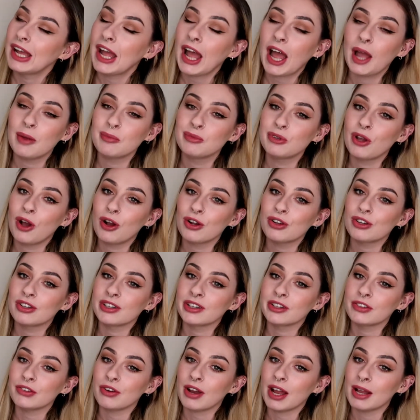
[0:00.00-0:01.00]
I'm not
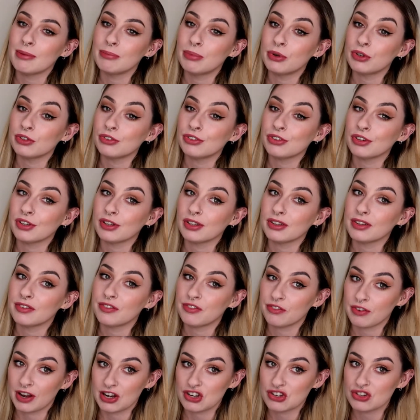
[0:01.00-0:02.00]
gonna try and butcher the
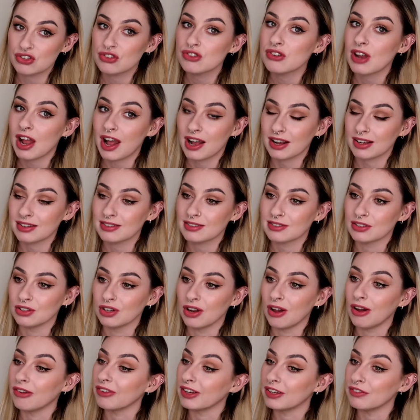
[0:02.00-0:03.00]
French
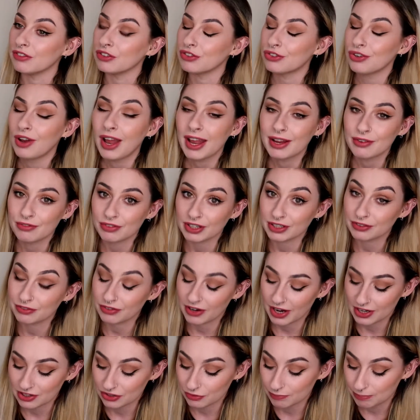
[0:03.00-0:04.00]
accent or even try and read
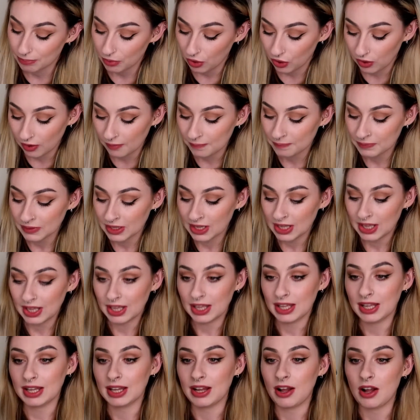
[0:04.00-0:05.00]
French, but
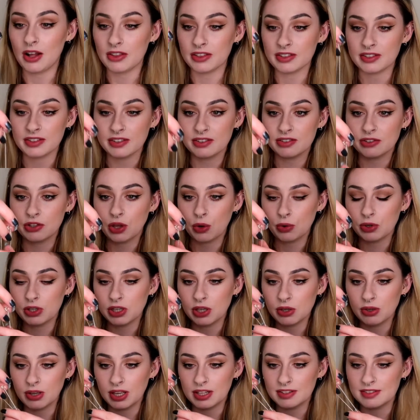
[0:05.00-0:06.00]
oh, this is so
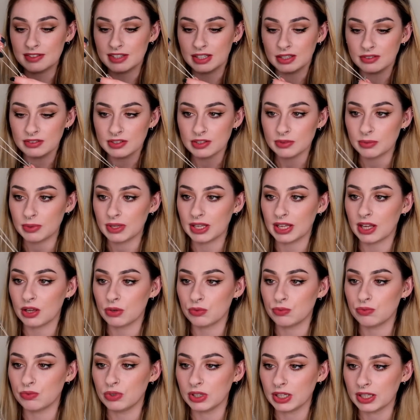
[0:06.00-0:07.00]
cute. It seems to be a
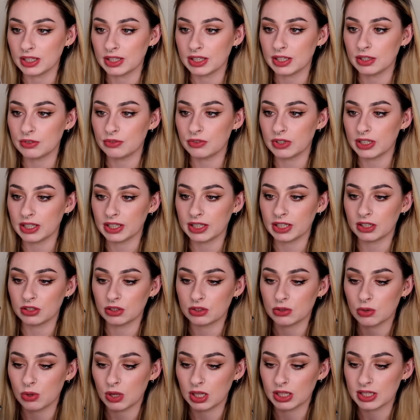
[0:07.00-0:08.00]
really, really
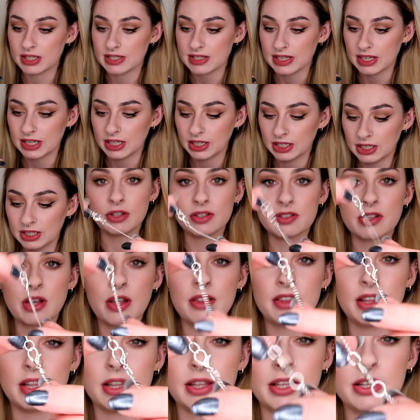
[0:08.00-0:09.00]
good quality. So it's
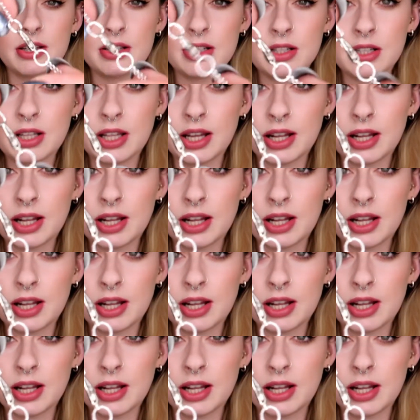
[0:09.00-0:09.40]
got the little